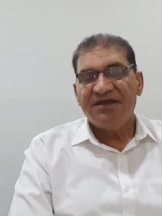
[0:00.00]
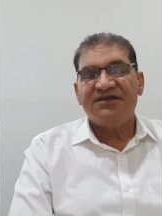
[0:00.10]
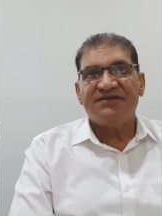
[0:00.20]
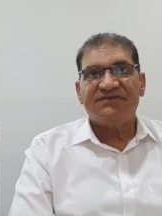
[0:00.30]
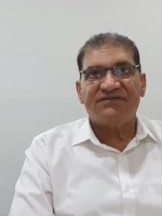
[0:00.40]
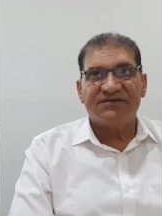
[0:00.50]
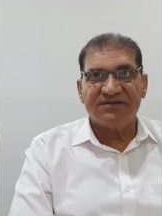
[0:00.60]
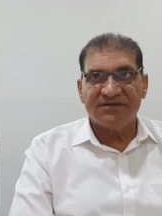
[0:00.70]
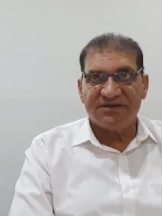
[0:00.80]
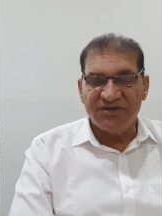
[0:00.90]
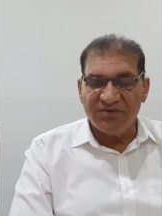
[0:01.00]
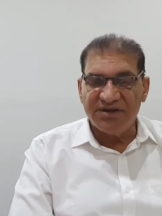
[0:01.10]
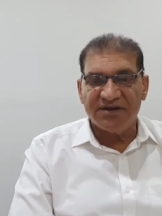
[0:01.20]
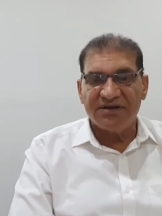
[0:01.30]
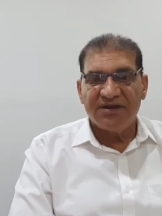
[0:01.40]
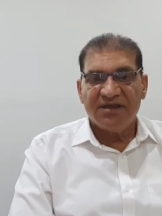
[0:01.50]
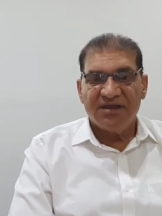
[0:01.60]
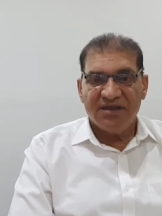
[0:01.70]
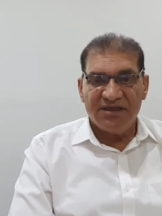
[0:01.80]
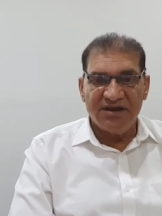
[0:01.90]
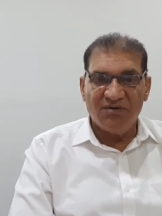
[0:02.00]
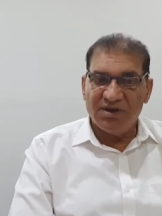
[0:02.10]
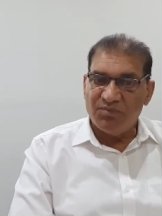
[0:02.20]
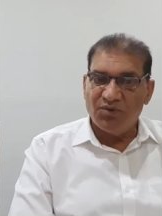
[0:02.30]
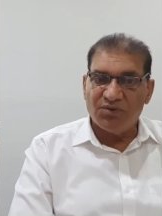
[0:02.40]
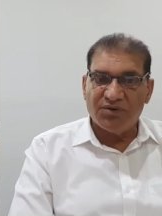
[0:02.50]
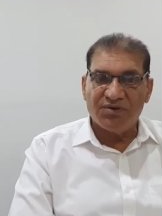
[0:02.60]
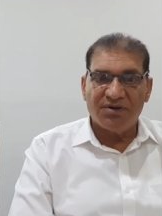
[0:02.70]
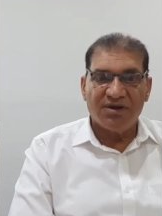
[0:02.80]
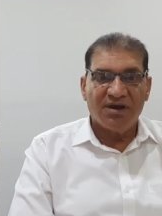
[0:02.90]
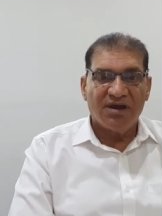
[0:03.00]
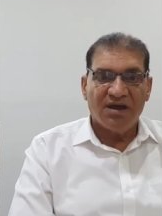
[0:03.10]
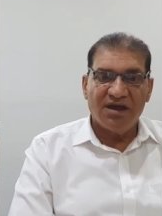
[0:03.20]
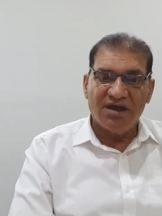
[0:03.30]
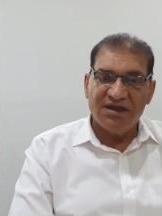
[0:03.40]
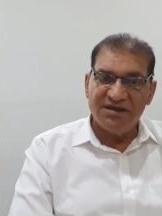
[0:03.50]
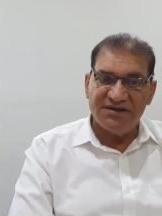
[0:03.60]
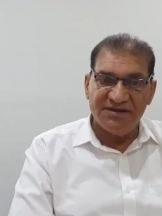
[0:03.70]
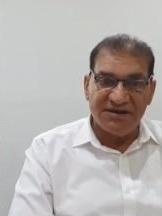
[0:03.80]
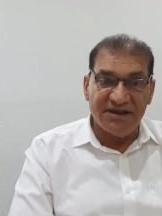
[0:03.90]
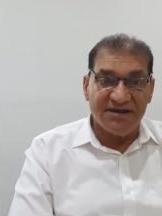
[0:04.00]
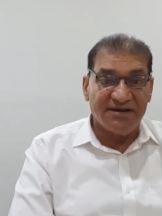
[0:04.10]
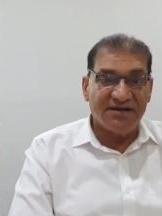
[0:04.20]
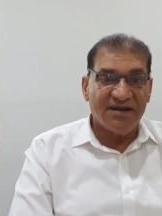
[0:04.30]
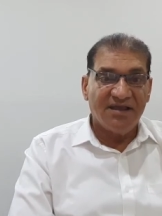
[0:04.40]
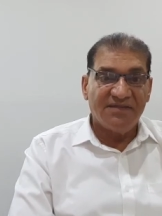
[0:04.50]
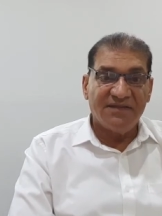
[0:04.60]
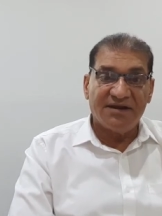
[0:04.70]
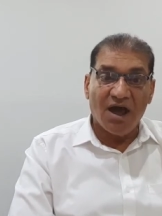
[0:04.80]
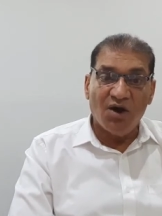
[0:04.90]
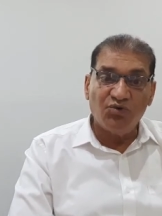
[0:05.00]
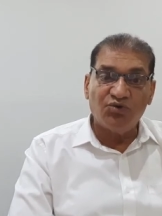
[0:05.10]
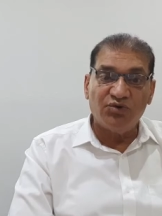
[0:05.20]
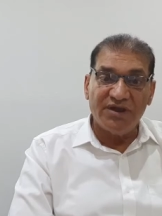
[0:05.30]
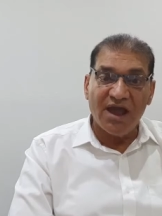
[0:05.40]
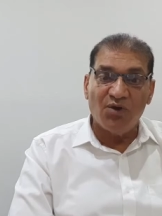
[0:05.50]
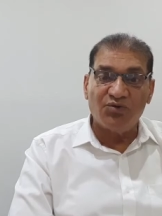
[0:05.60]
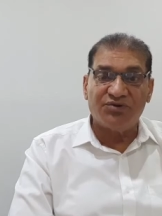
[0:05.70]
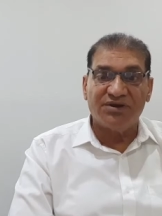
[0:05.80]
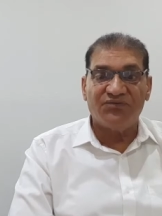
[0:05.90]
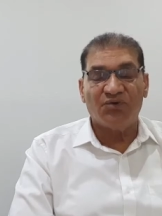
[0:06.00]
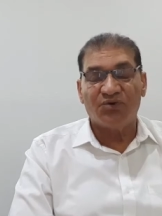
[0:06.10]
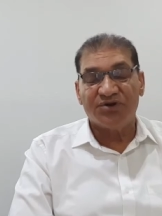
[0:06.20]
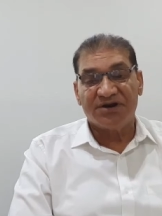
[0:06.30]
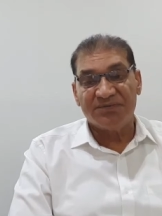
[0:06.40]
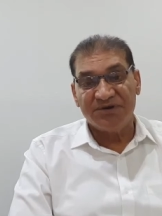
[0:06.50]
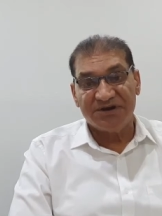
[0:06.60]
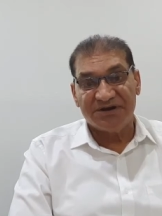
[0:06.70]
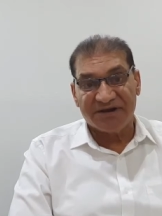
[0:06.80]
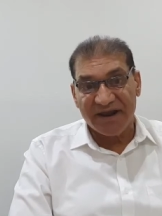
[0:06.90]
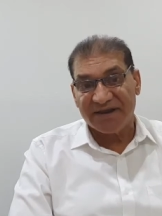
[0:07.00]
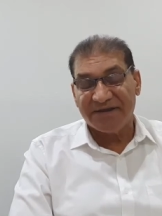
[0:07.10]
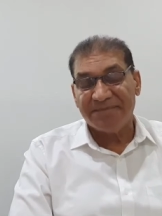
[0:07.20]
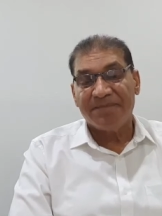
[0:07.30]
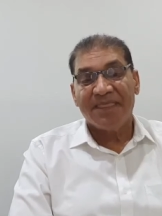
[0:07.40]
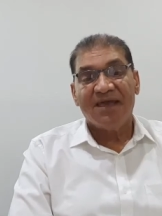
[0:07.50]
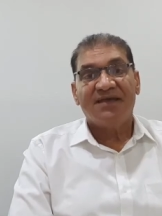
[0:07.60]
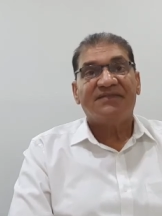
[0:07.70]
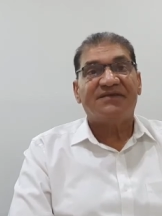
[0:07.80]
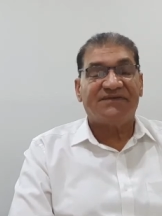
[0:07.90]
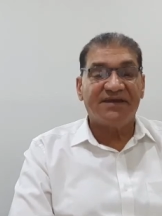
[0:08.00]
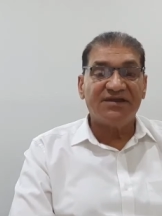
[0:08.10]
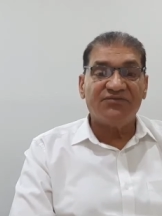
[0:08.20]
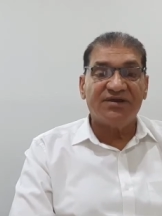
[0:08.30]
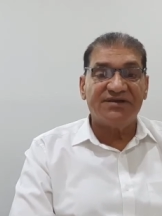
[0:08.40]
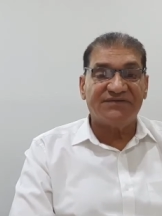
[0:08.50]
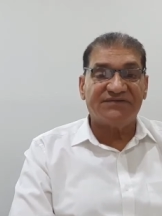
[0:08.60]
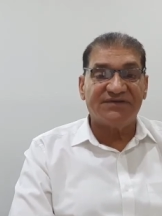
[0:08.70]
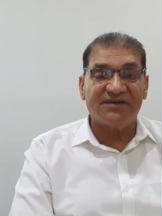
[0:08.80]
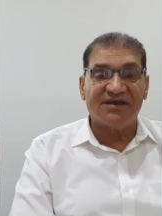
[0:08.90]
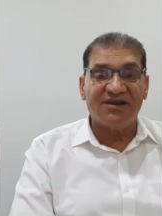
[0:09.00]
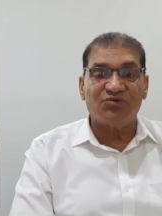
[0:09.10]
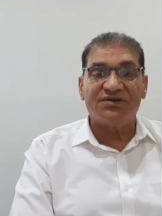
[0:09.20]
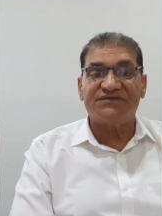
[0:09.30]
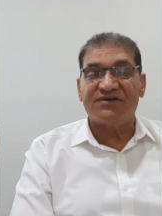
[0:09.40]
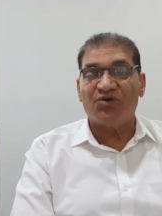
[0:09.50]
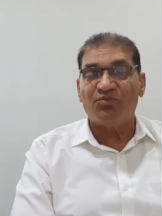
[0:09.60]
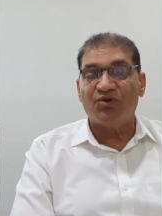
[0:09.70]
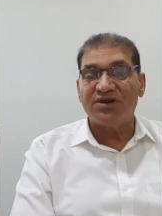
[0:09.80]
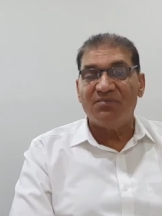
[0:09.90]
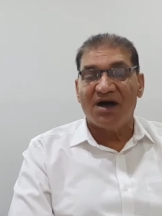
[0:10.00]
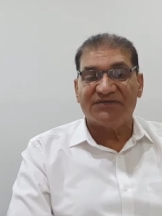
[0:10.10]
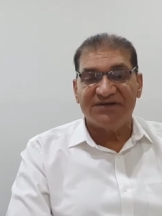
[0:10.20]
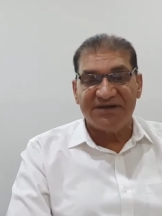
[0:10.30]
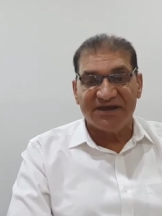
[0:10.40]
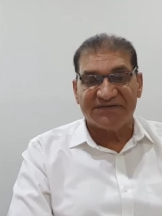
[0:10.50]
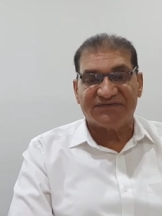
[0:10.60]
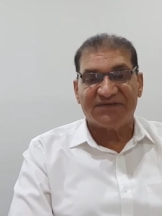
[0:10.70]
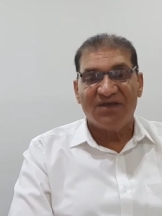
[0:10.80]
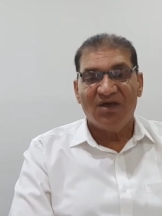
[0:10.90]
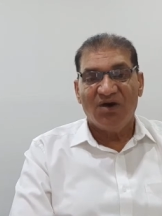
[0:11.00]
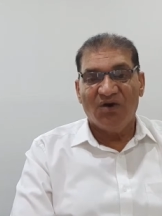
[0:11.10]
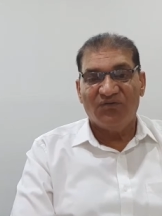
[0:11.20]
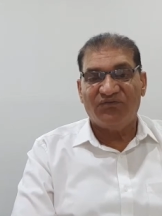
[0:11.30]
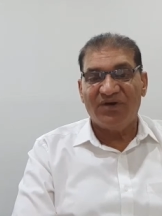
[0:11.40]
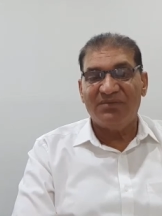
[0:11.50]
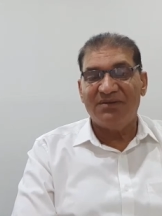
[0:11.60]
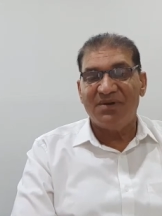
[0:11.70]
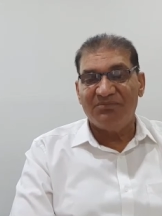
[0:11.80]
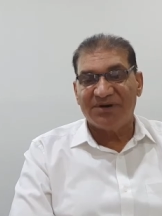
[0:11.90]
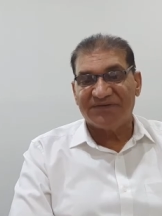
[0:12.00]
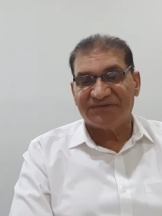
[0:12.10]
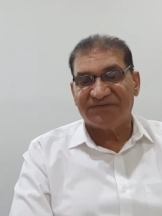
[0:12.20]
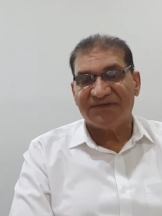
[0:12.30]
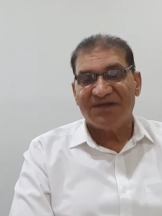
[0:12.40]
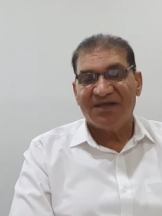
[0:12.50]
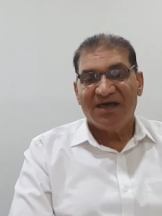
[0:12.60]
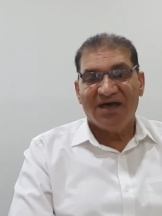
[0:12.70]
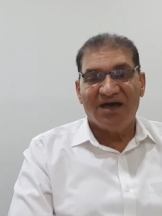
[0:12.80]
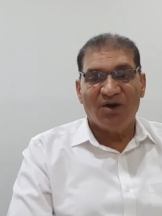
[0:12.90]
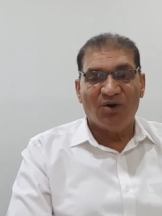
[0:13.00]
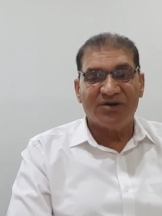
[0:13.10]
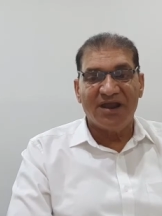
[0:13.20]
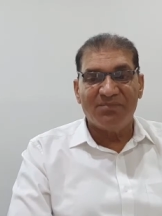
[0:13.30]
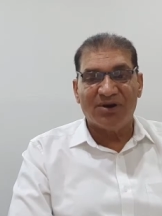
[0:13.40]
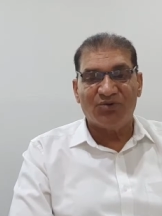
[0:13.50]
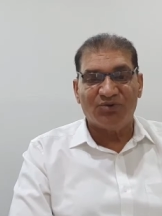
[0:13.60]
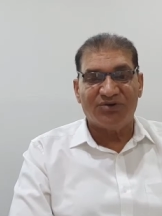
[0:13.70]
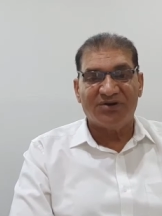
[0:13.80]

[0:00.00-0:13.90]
It is given in our book in detail that how to lay out a 400-meter track. The second one is calculation of body mass index of family members or neighborhood